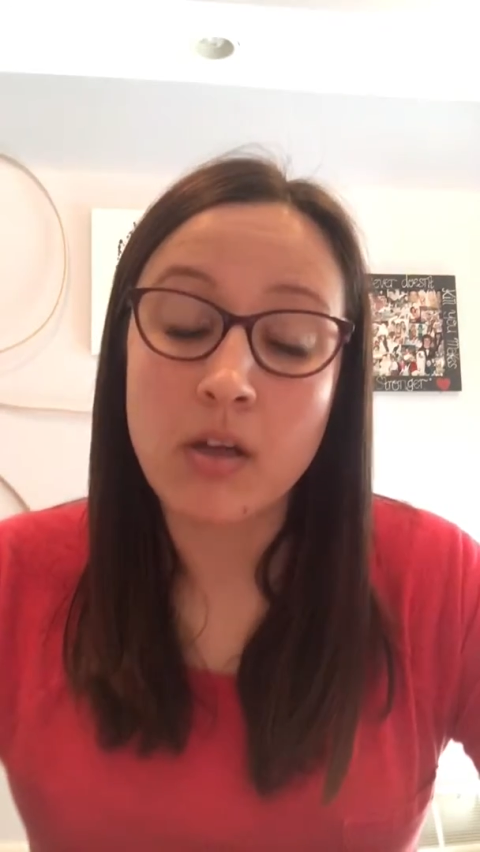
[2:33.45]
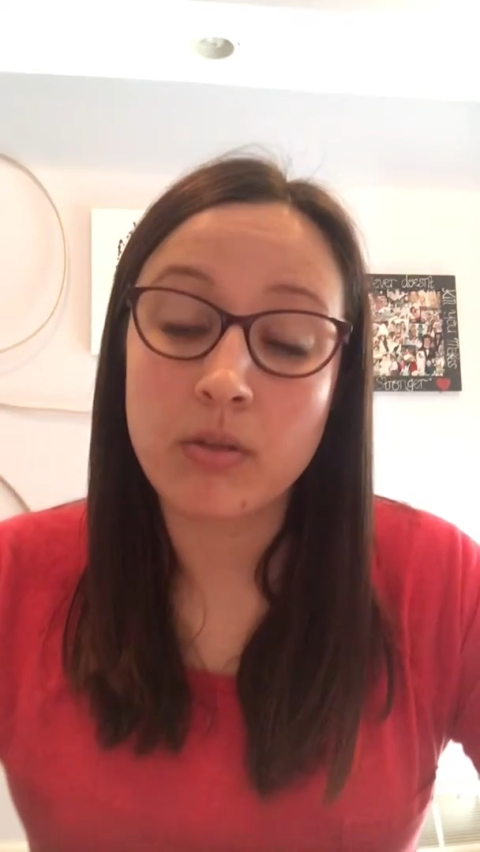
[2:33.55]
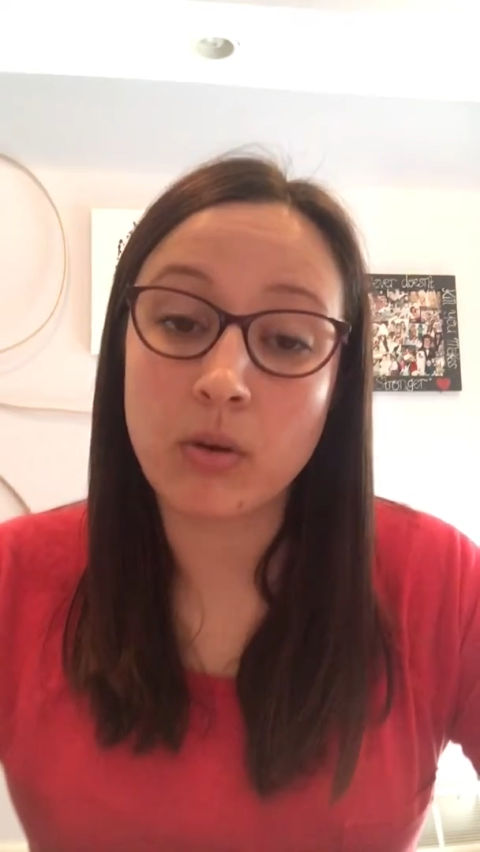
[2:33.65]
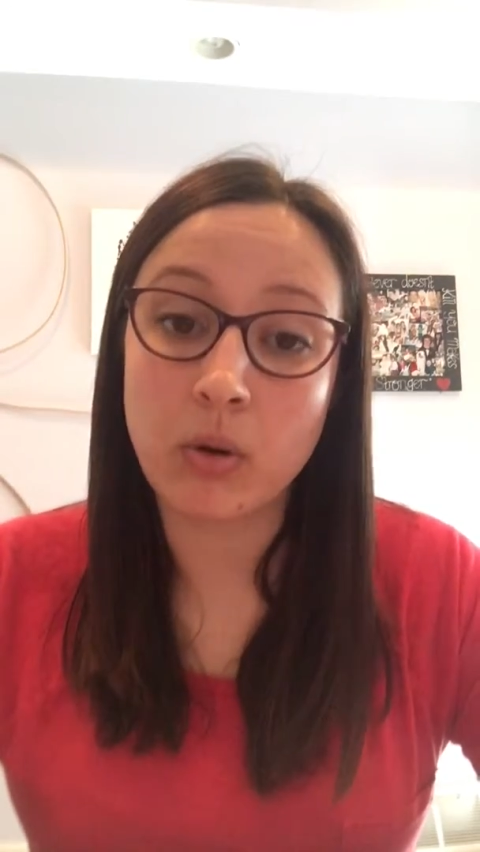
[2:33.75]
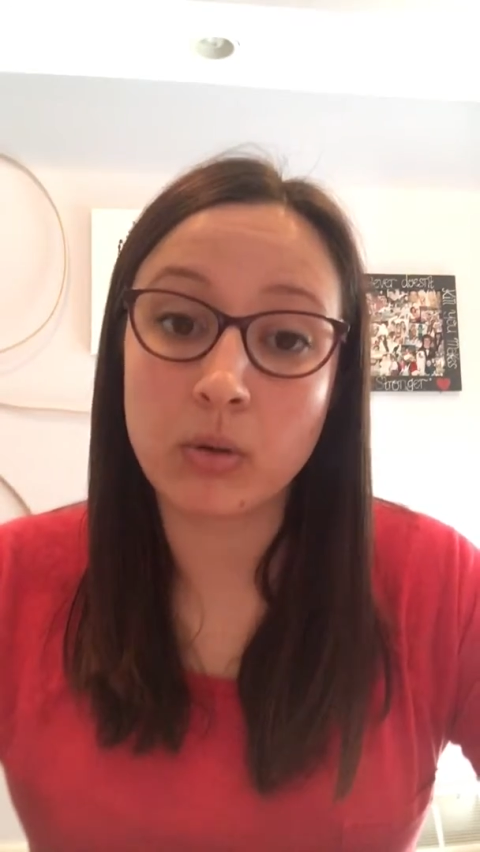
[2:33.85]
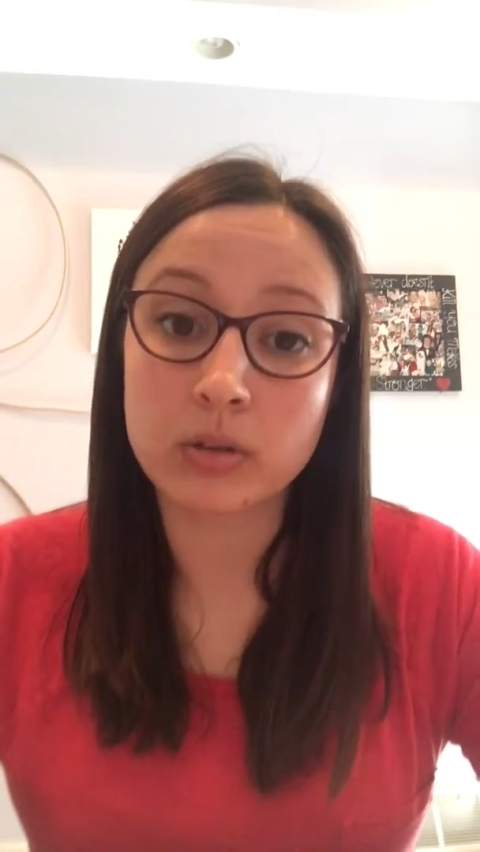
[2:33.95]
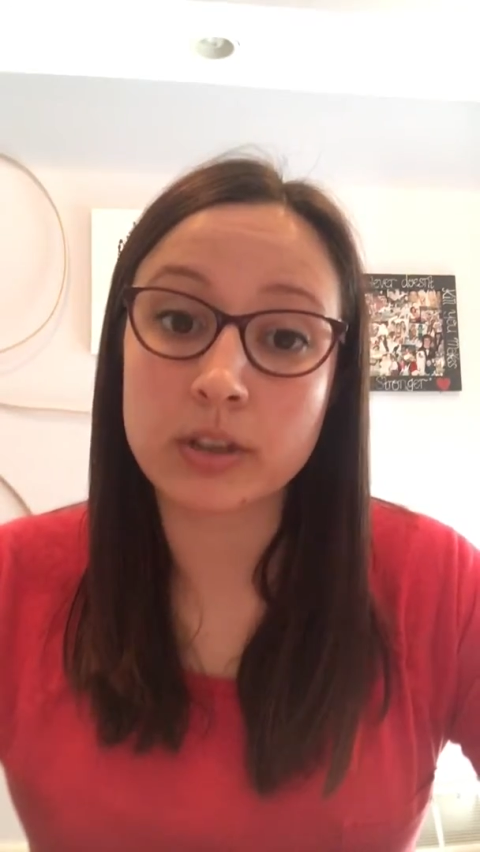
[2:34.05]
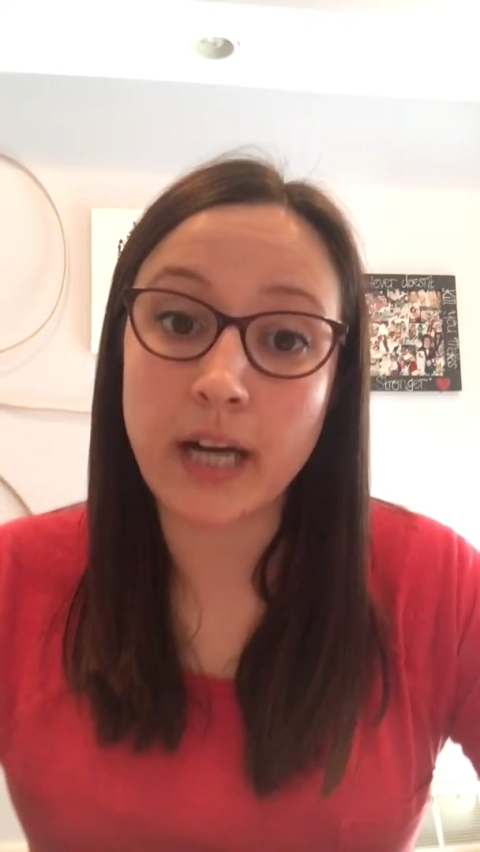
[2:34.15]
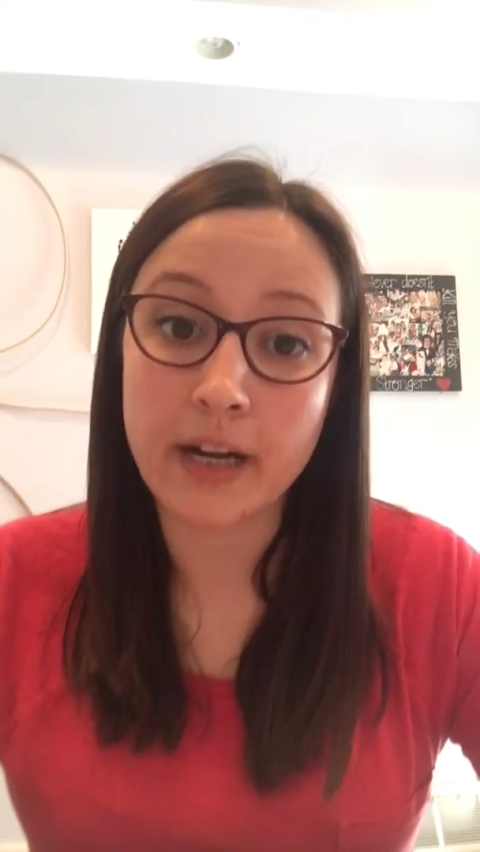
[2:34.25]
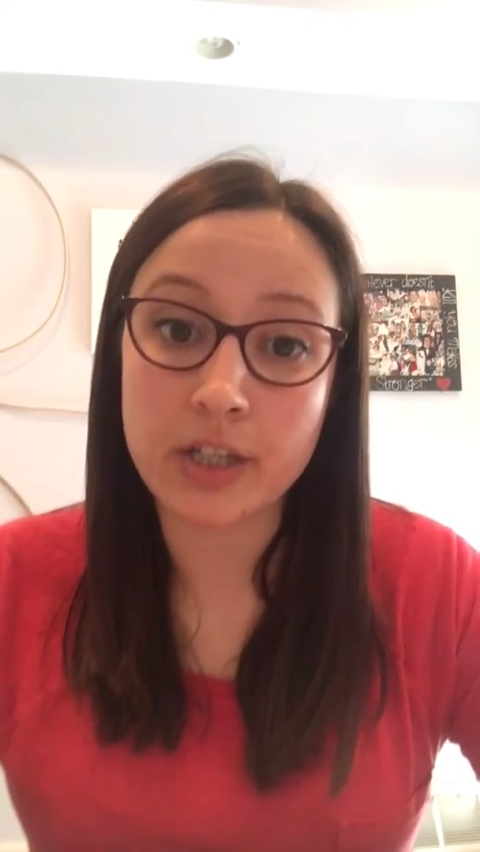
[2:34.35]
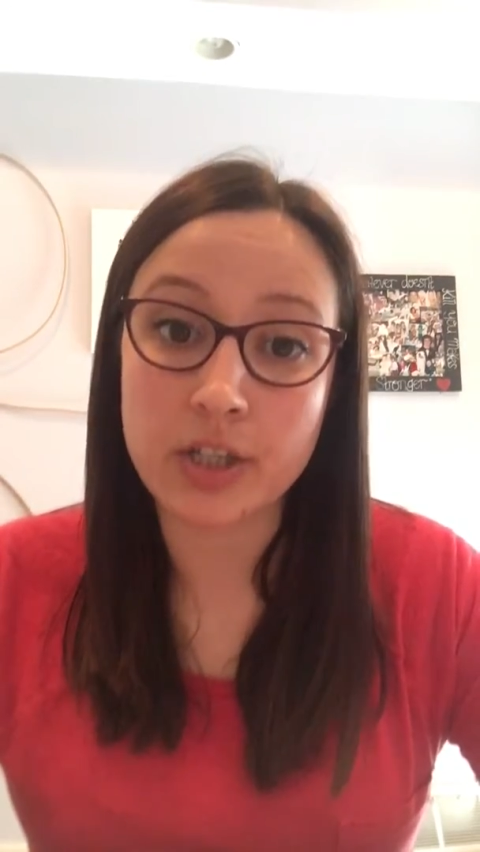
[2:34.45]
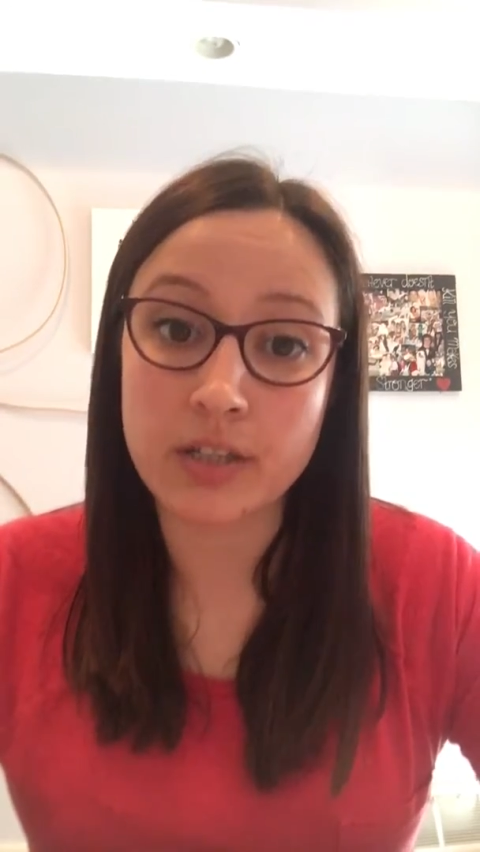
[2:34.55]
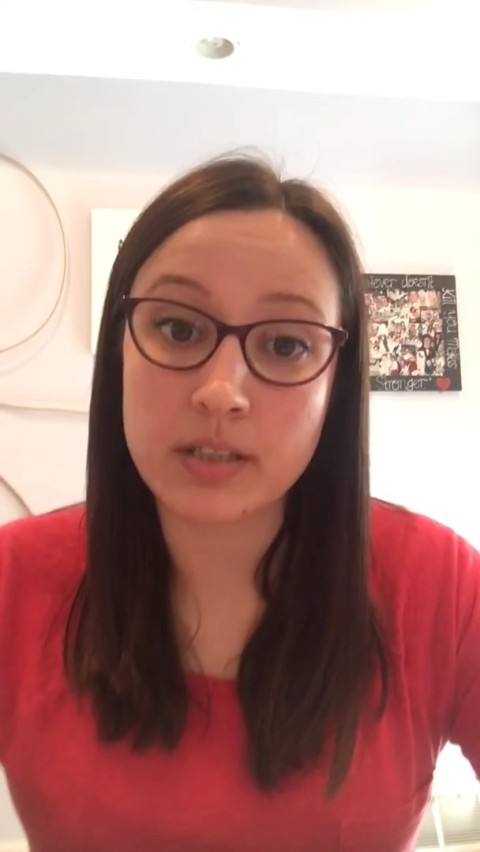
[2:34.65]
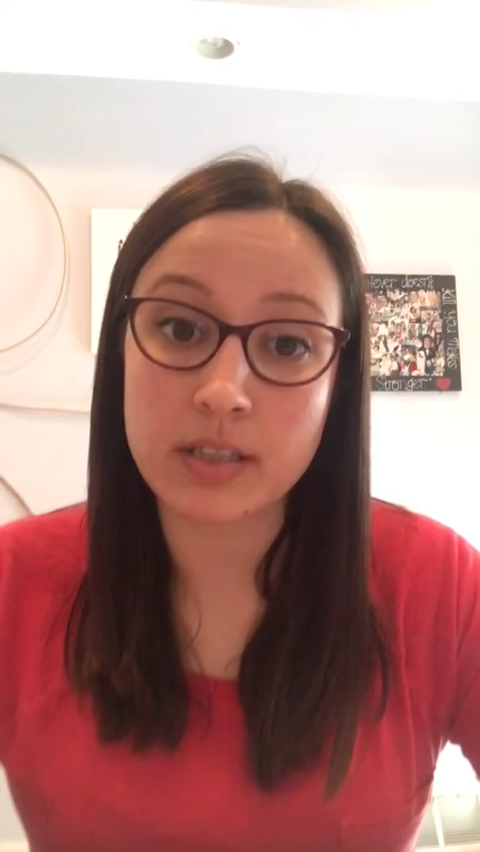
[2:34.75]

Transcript: the whole direction